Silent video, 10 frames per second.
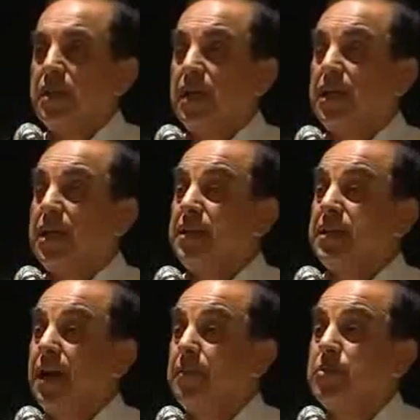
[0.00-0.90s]
Any
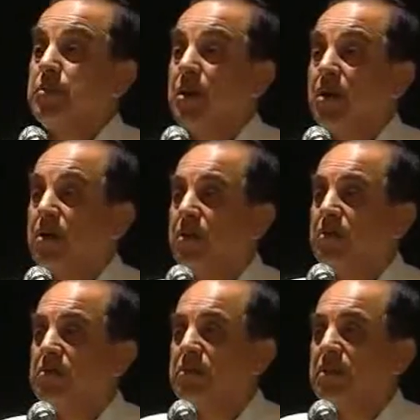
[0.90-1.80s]
time
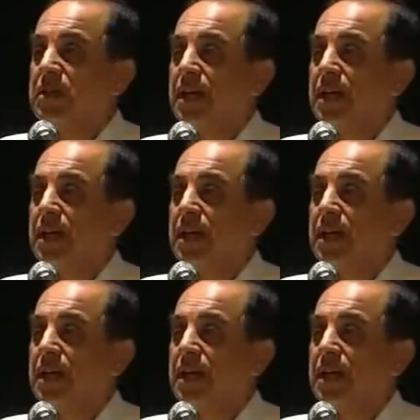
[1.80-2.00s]
tomorrow